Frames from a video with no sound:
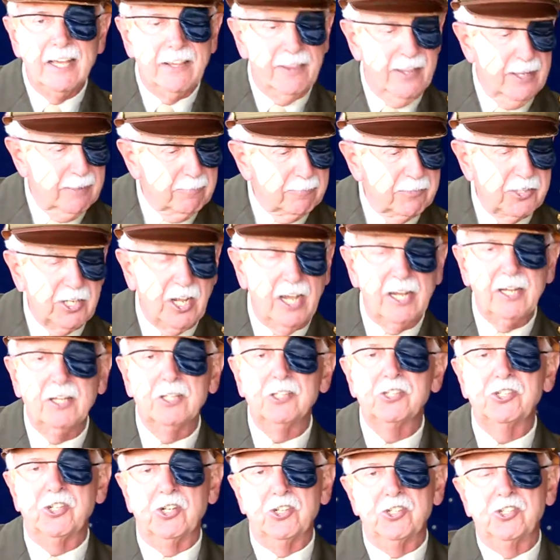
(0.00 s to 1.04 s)
them
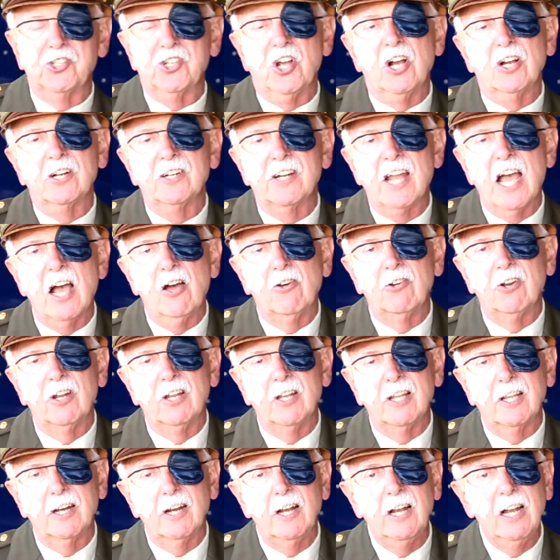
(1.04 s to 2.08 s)
tires are sunk down a
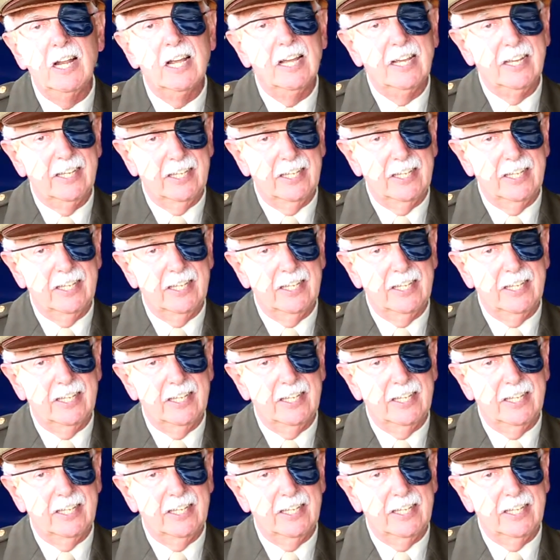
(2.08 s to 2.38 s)
little.